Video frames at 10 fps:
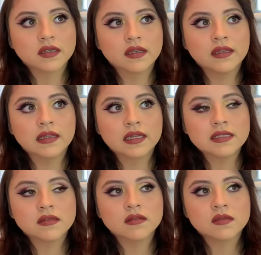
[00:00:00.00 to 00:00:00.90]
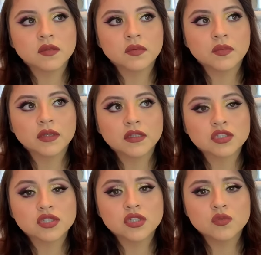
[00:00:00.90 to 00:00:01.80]
And then I see all these people putting
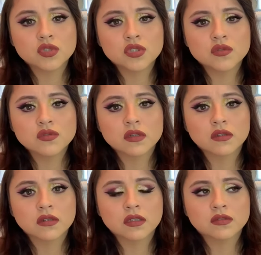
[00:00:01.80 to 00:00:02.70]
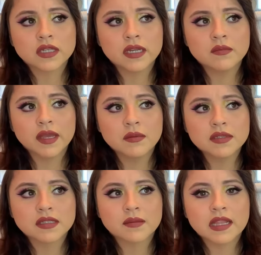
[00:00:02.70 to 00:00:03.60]
these cute shoes on their little tiny
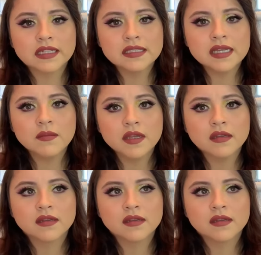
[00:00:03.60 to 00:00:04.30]
babies and I'm like, damn it.